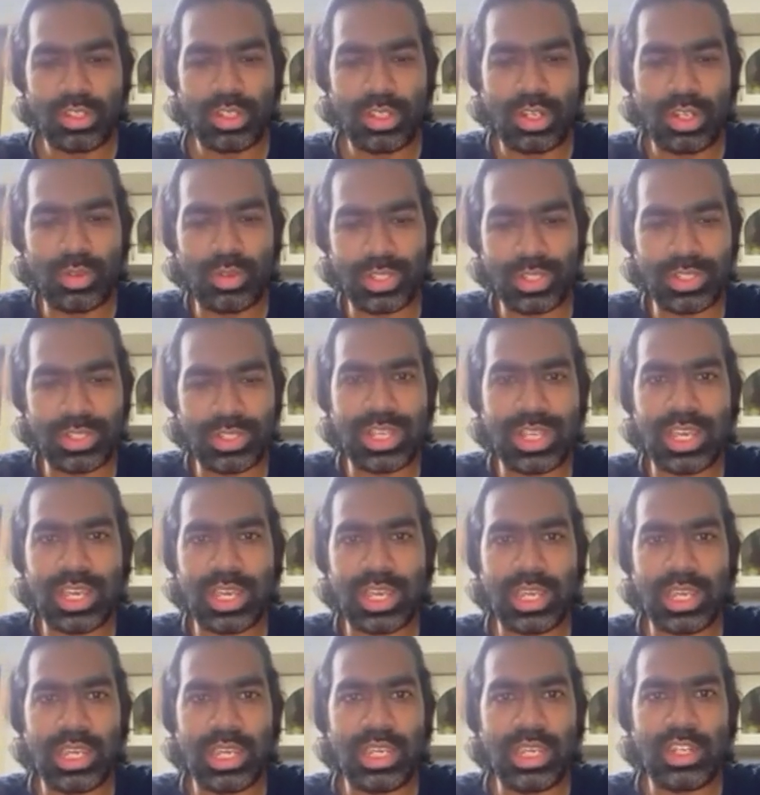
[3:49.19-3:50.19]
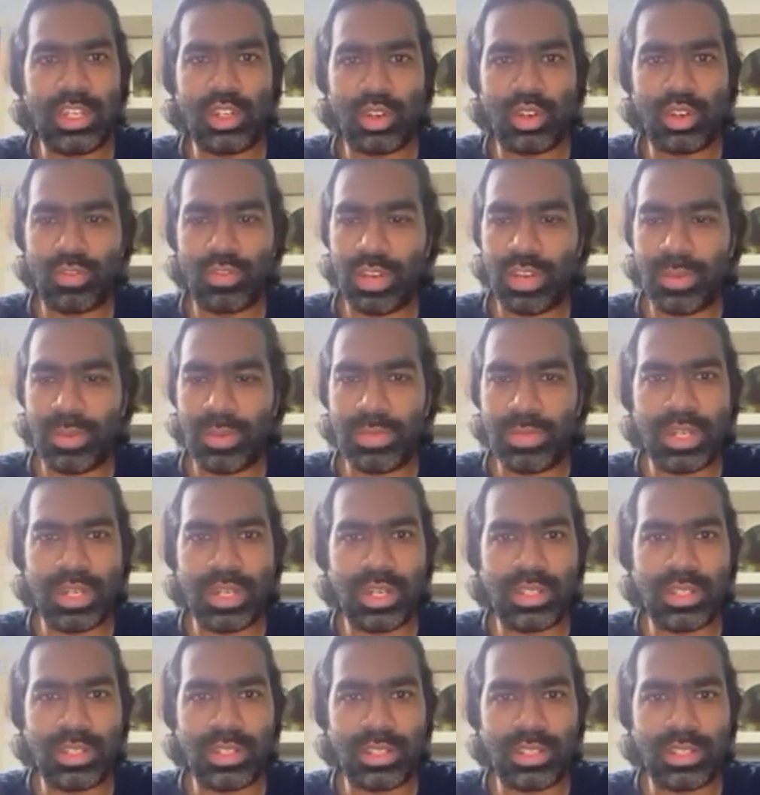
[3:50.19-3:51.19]
There was a site of
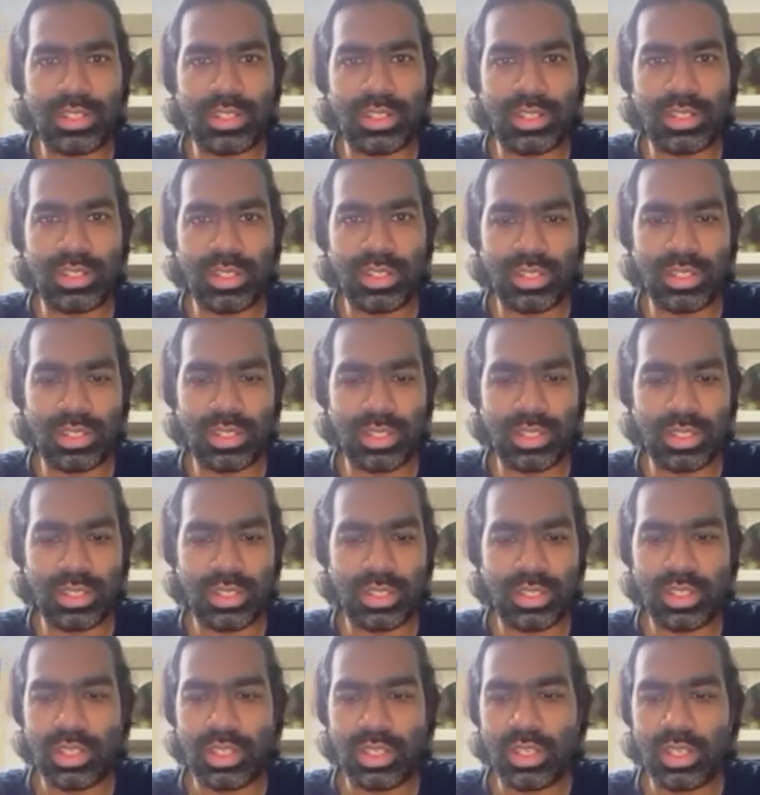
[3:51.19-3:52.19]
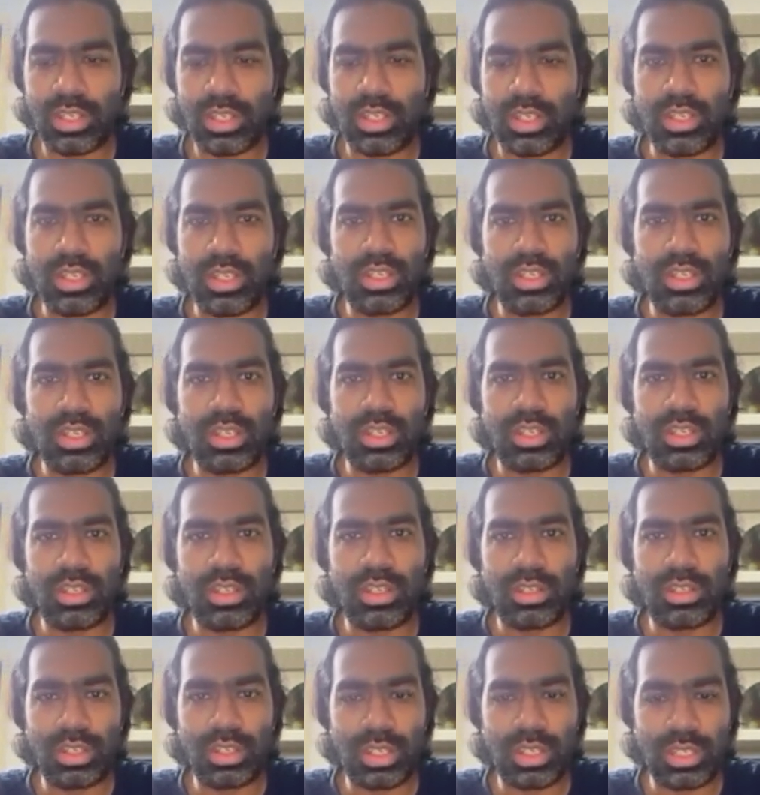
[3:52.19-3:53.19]
leptin resistance
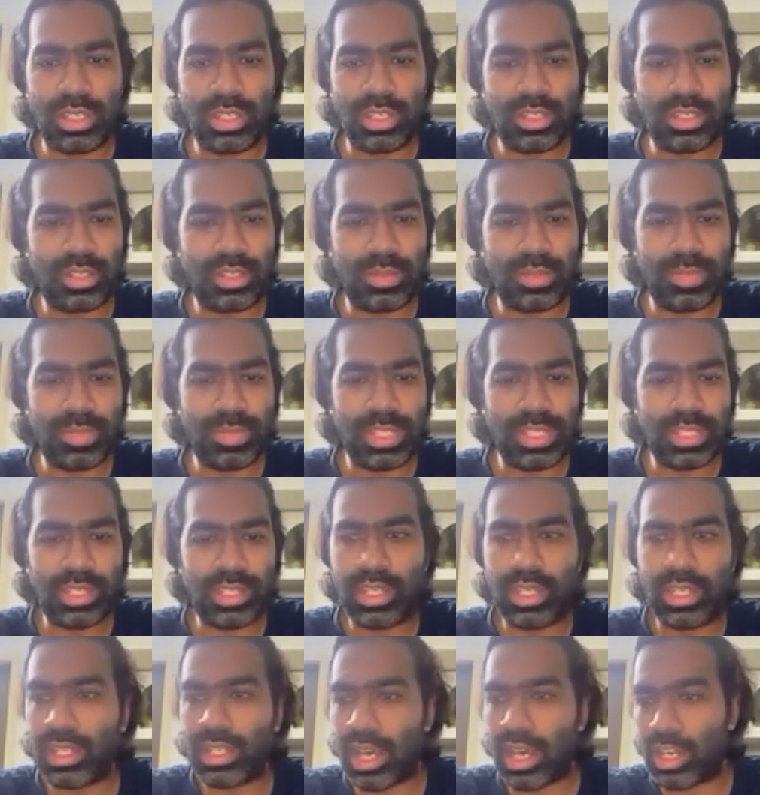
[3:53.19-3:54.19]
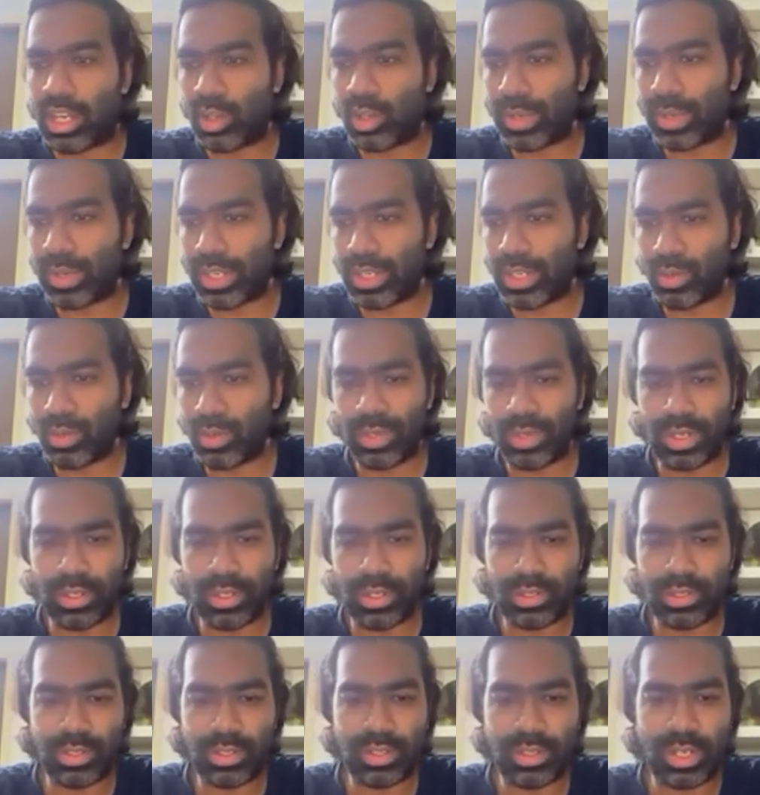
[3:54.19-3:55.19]
is basically the arcuate
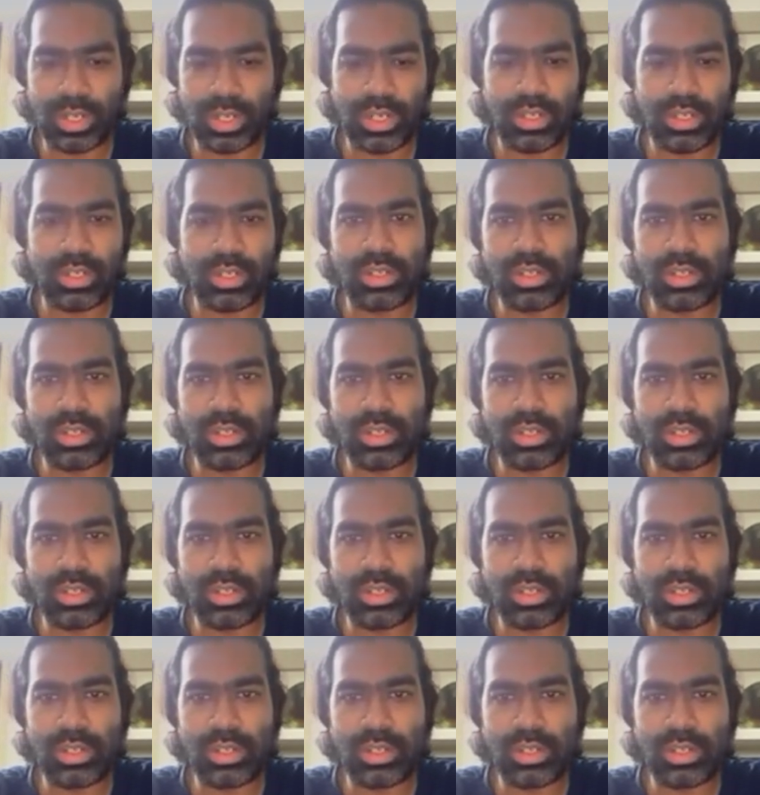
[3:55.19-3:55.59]
nucleus, right?